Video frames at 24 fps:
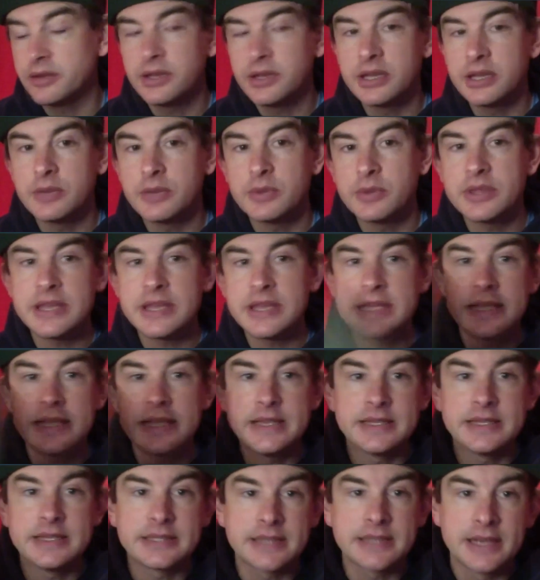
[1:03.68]
I think with
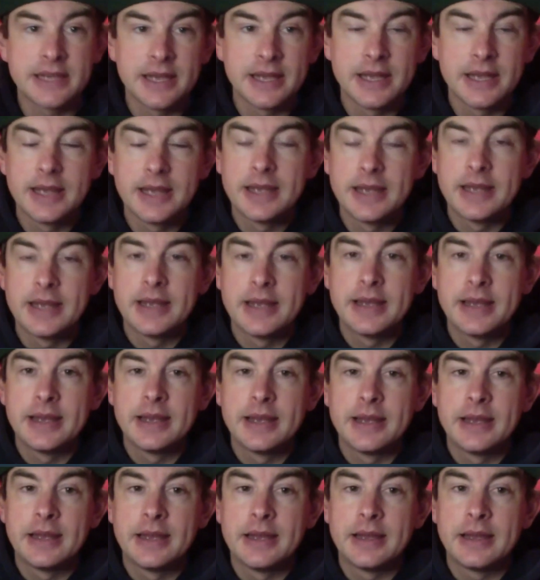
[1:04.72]
these,
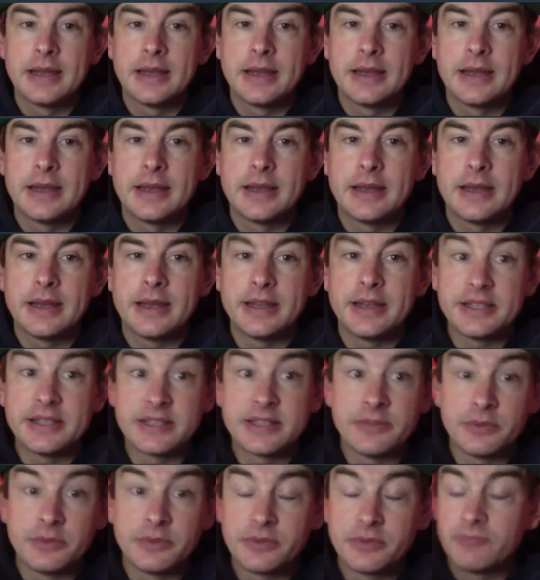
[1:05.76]
Etnies
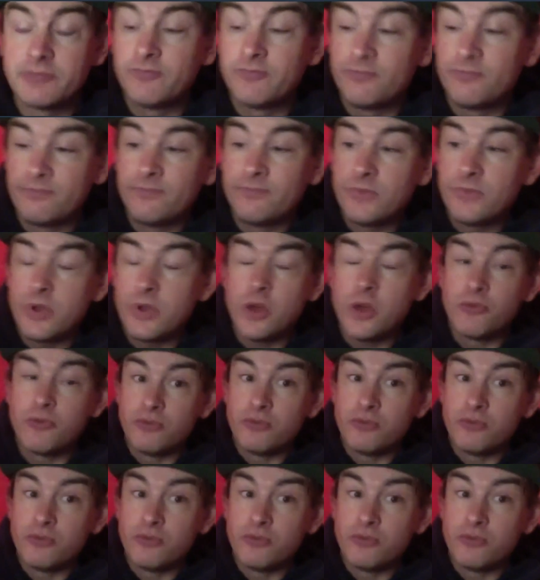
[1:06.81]
given a